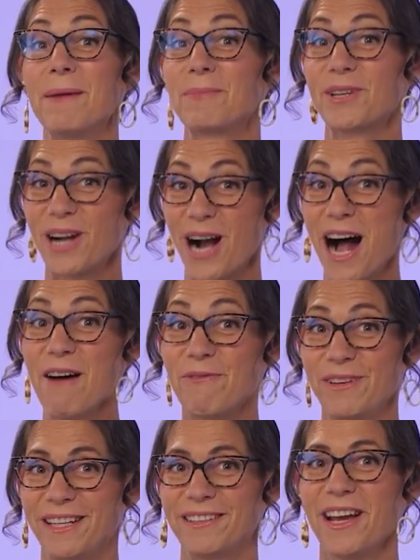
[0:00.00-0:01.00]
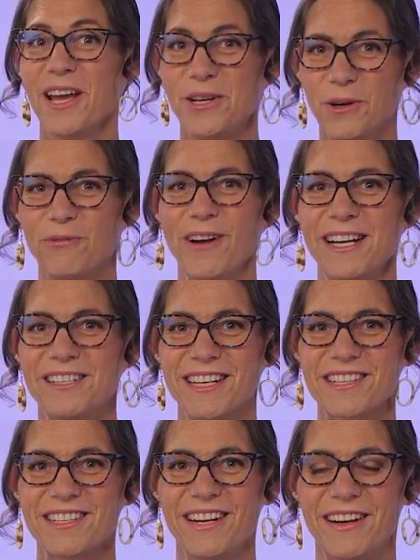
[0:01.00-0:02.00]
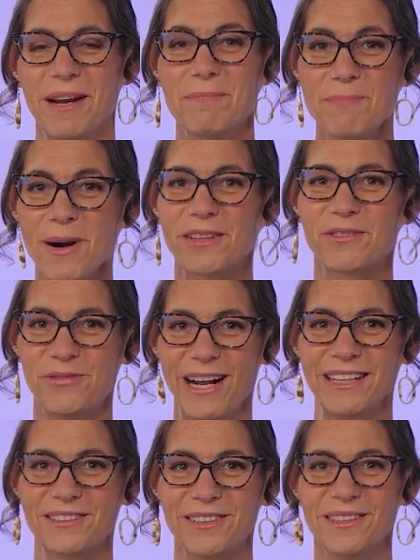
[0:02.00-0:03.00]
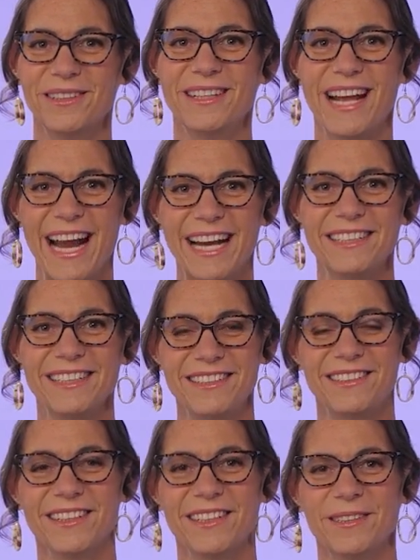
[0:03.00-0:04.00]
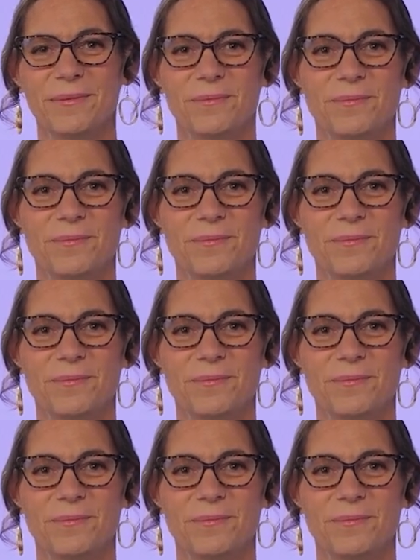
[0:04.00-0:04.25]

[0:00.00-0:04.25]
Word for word: I am confident you'll find dictionary much faster and easier.